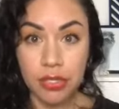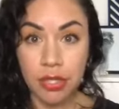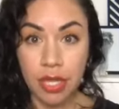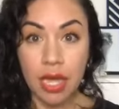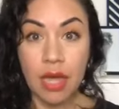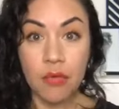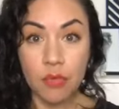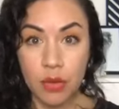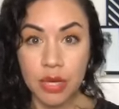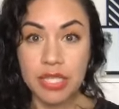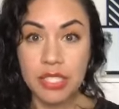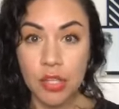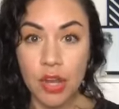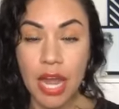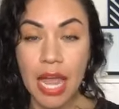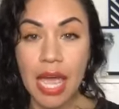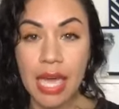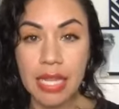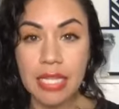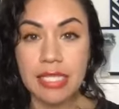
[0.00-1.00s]
that have raised their
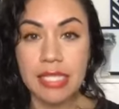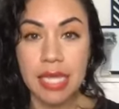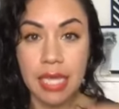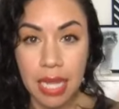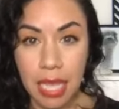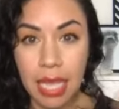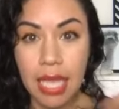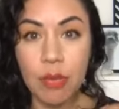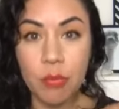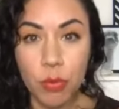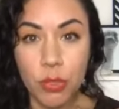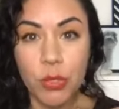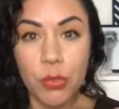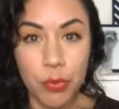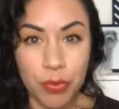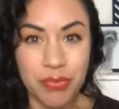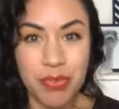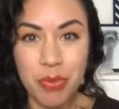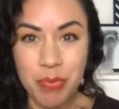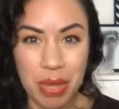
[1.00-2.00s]
hand and said, hey, will you
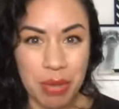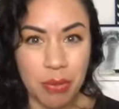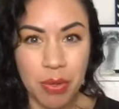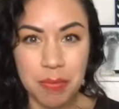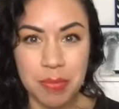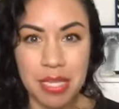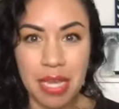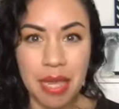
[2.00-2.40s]
review my website?